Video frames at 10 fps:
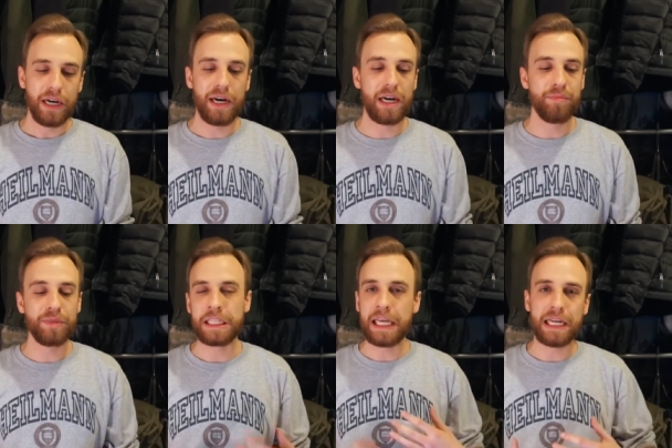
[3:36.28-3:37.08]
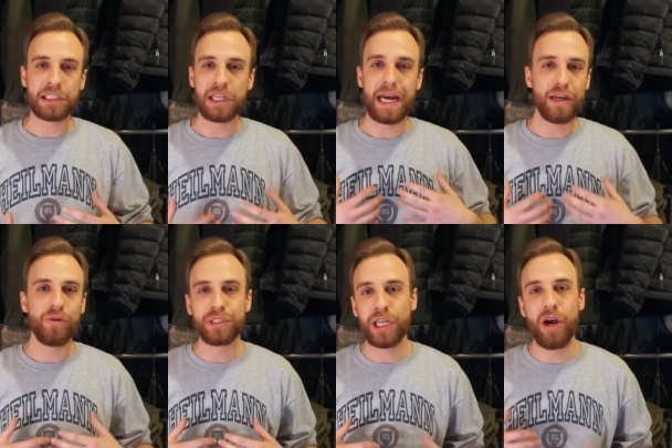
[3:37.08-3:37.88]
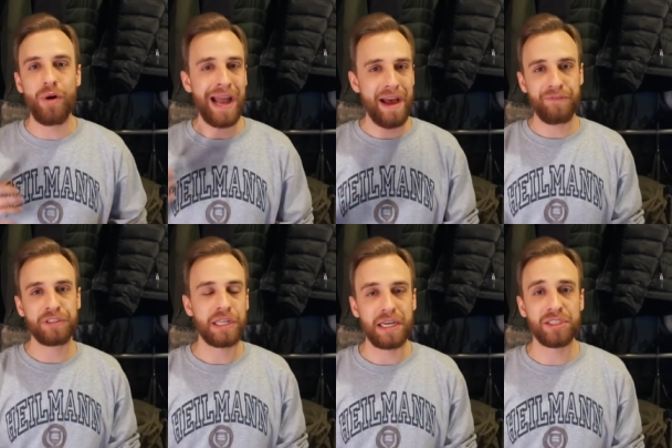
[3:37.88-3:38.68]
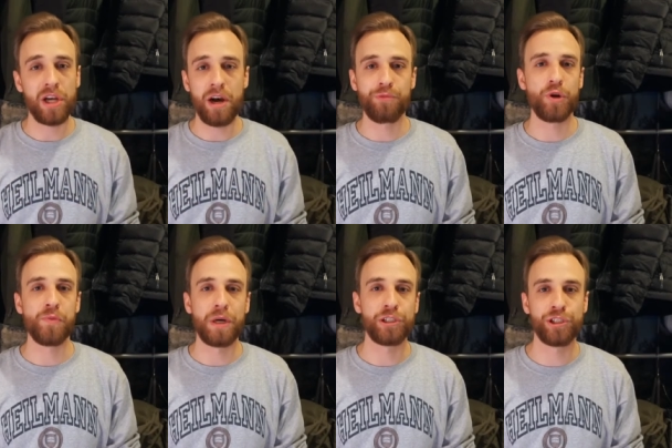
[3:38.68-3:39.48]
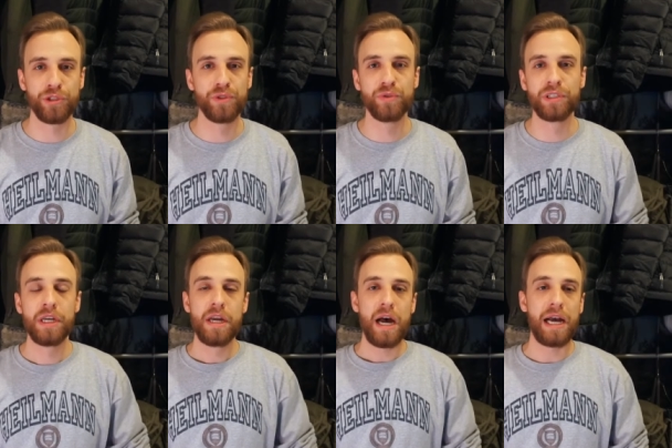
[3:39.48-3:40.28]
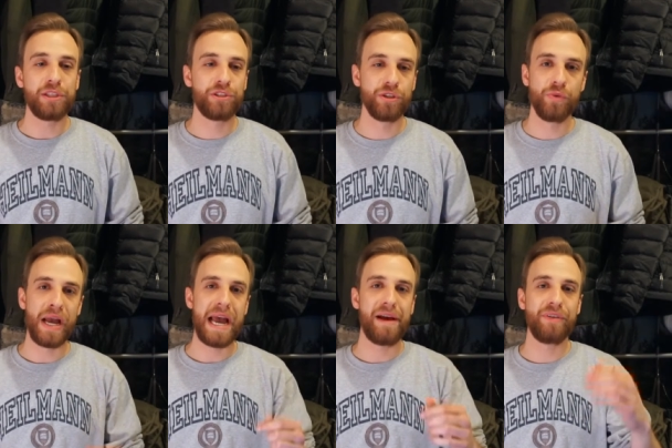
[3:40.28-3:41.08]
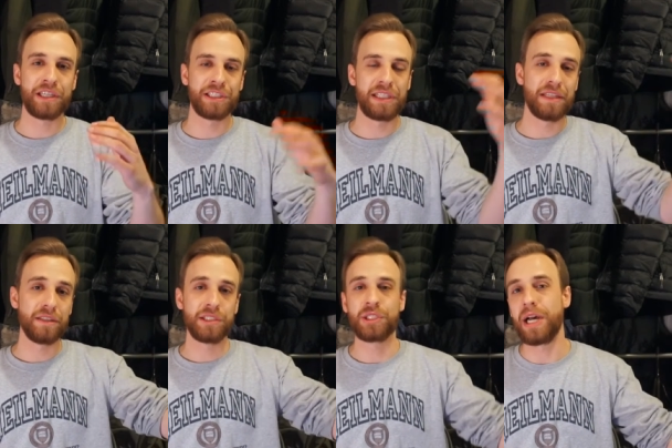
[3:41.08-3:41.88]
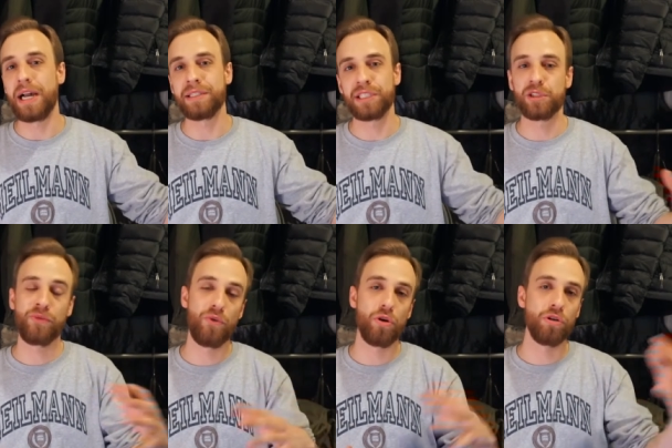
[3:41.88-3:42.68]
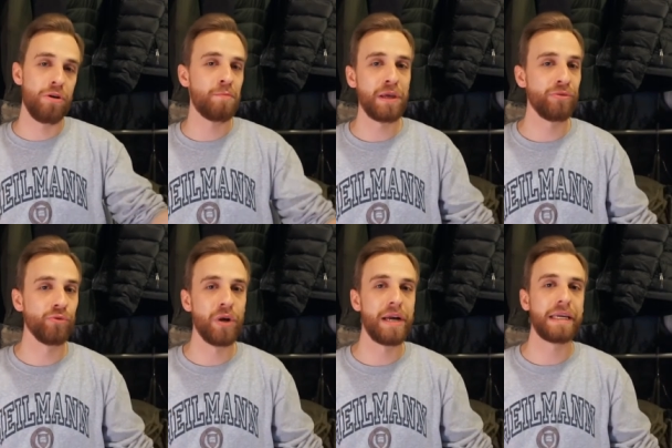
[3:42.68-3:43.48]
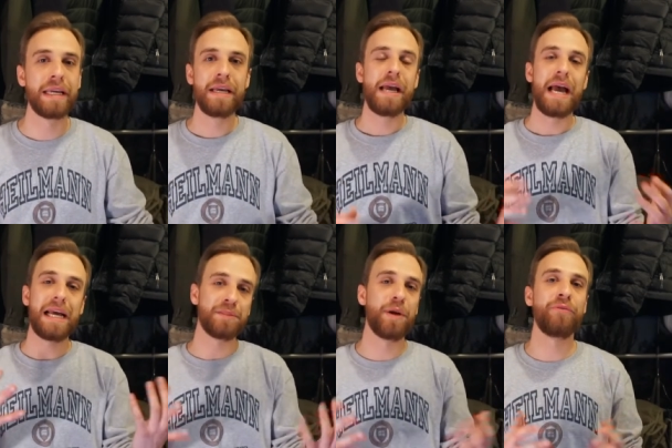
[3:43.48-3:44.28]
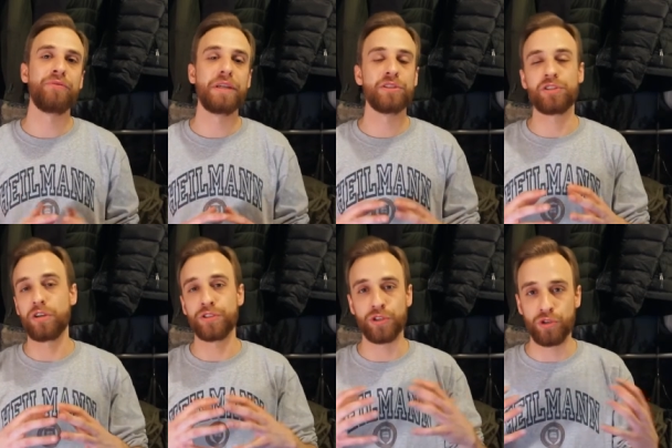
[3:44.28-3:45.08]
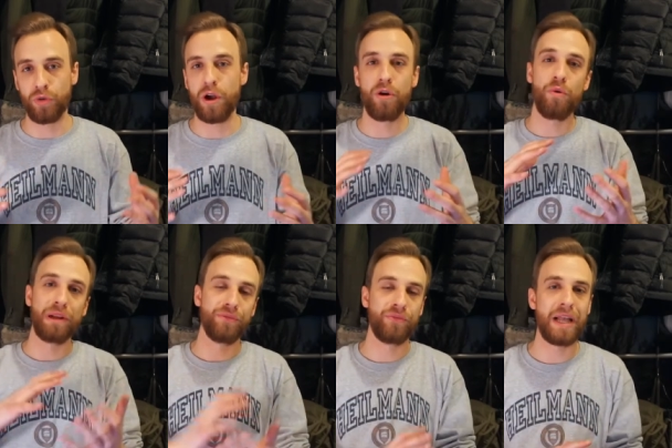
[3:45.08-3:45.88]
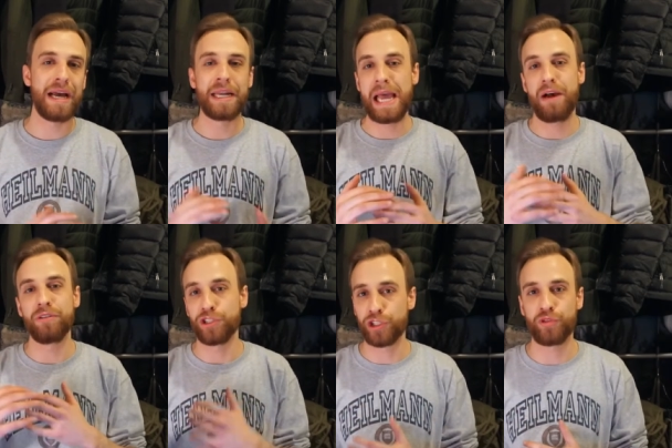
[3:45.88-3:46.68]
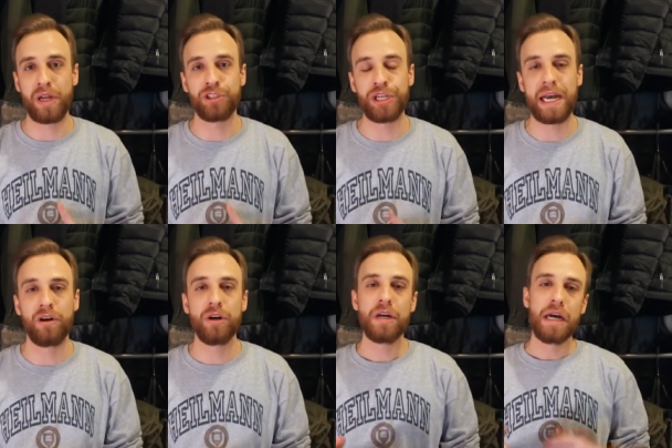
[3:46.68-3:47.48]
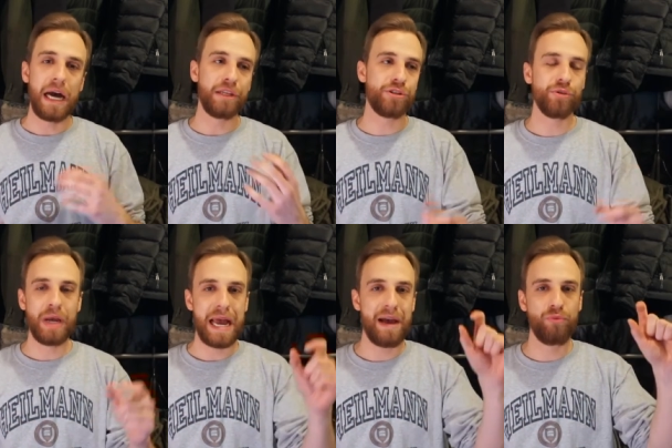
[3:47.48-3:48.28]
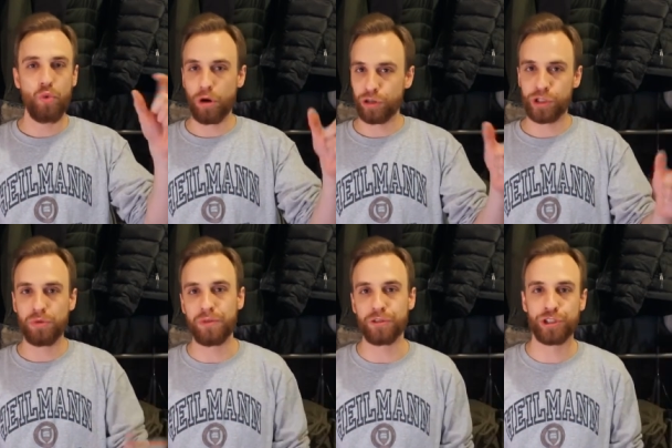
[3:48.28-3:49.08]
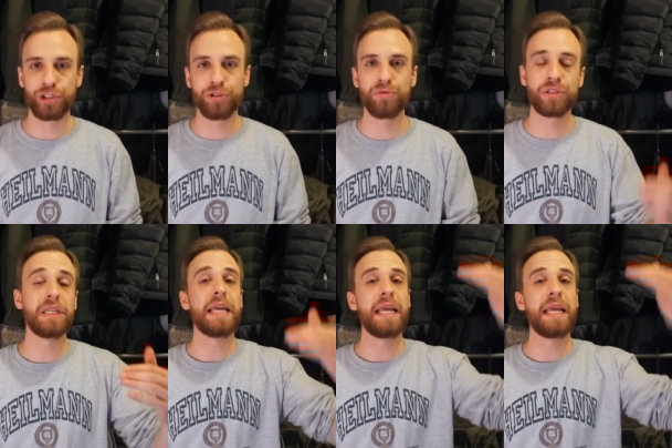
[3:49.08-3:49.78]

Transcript: um, yes, I always go a half a size up with my shoes. I do have extended sizes for along my through hike. As my feet start to grow and flatten out and stretch out, I do have one or two other shoes